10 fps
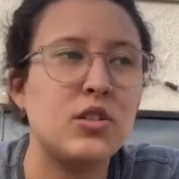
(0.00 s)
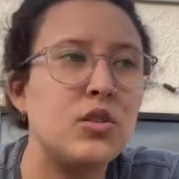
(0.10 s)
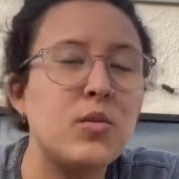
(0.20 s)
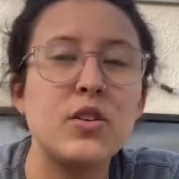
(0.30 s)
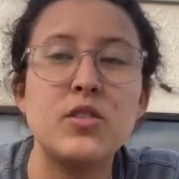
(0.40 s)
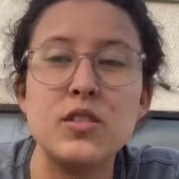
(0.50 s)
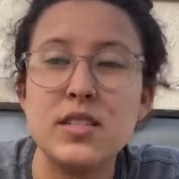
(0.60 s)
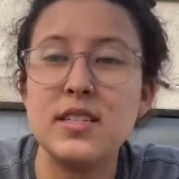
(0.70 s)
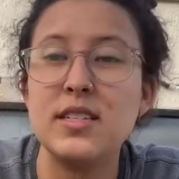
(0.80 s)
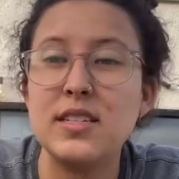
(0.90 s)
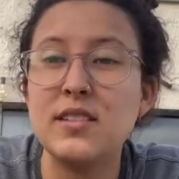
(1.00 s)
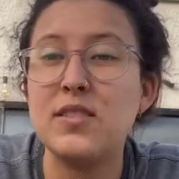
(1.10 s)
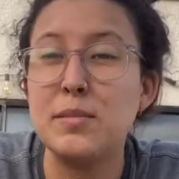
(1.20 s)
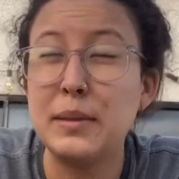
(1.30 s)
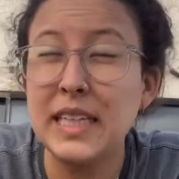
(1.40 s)

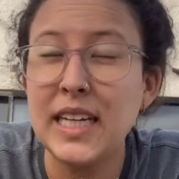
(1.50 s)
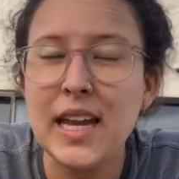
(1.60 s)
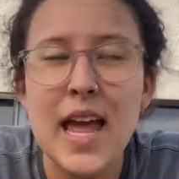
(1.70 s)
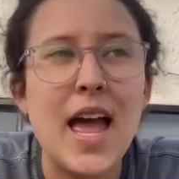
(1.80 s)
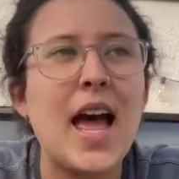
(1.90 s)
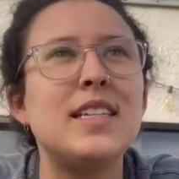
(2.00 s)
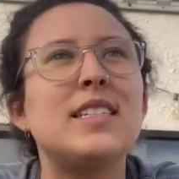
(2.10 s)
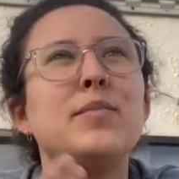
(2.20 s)
267 million has